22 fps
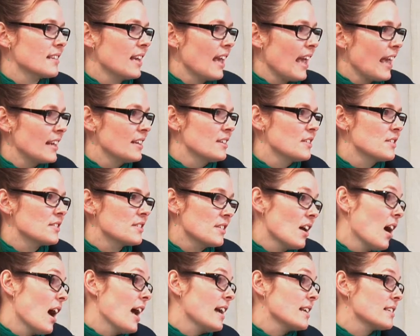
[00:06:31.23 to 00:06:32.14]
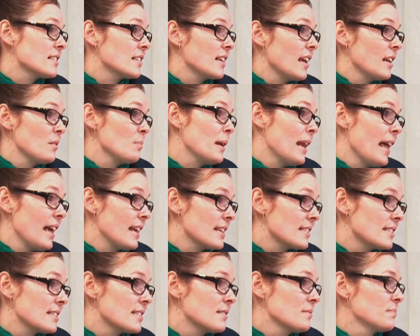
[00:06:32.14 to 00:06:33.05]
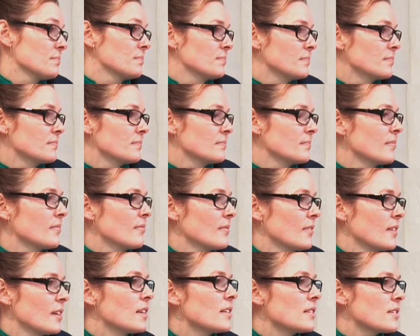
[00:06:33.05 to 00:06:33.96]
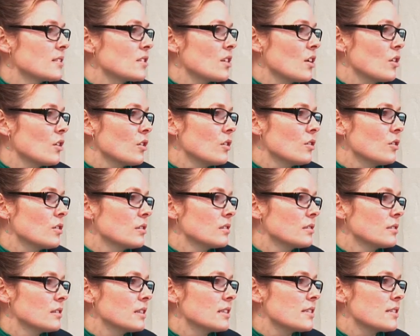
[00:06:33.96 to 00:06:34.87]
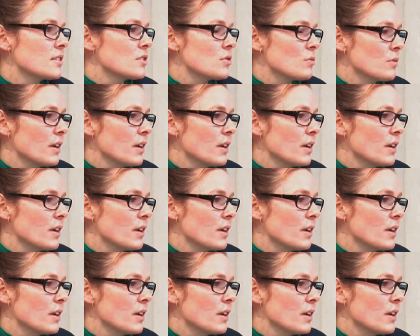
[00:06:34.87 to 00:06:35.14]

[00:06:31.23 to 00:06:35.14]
and site and place. So it's a